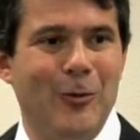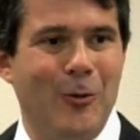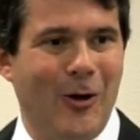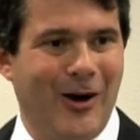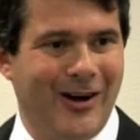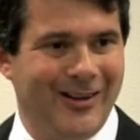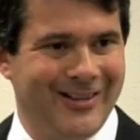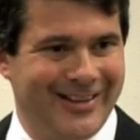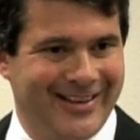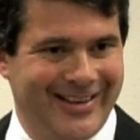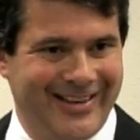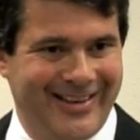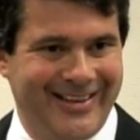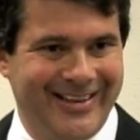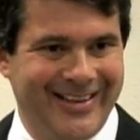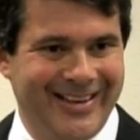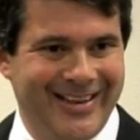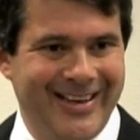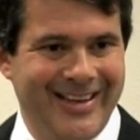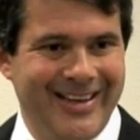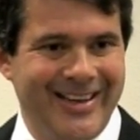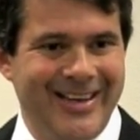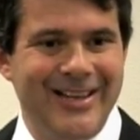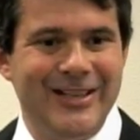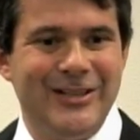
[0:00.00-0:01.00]
quality,
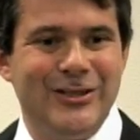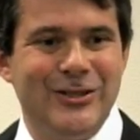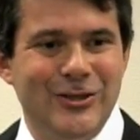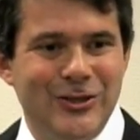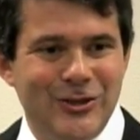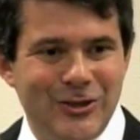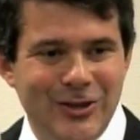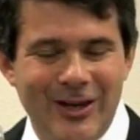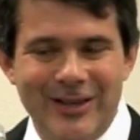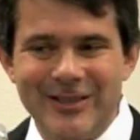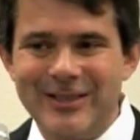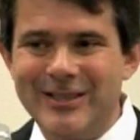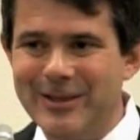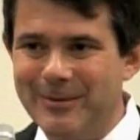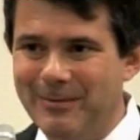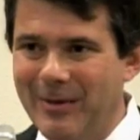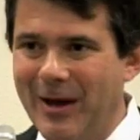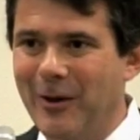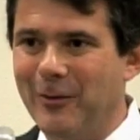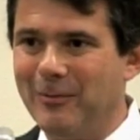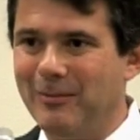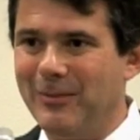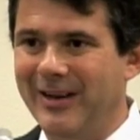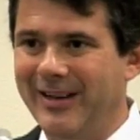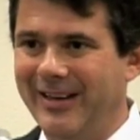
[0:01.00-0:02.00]
it's just
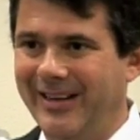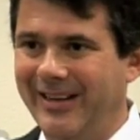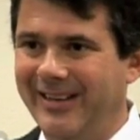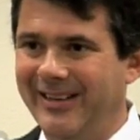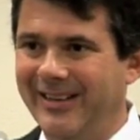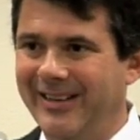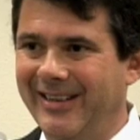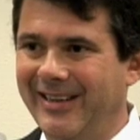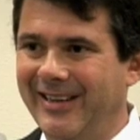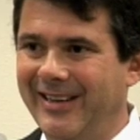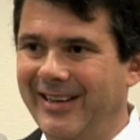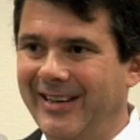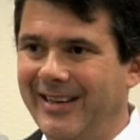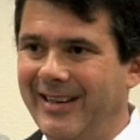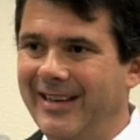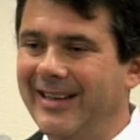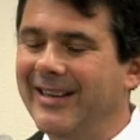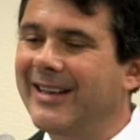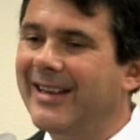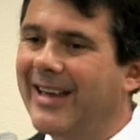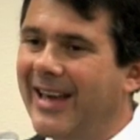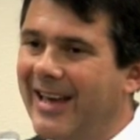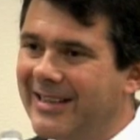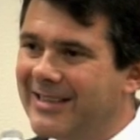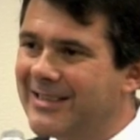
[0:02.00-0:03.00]
about money,
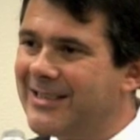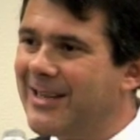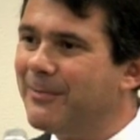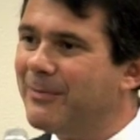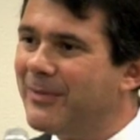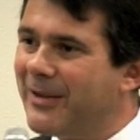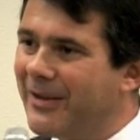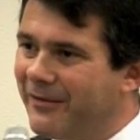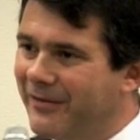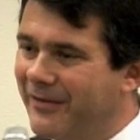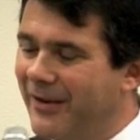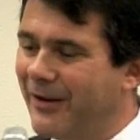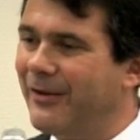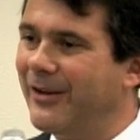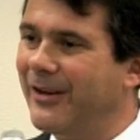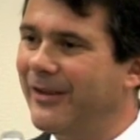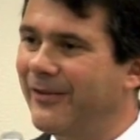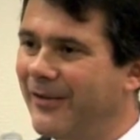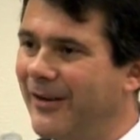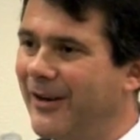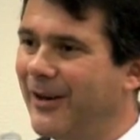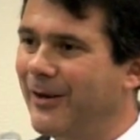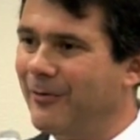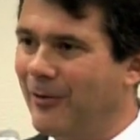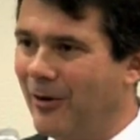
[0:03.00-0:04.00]
indicates something very,
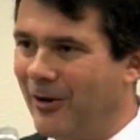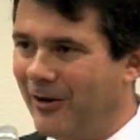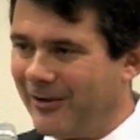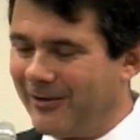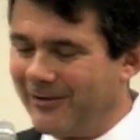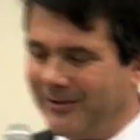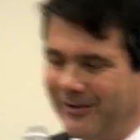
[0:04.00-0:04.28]
very wrong.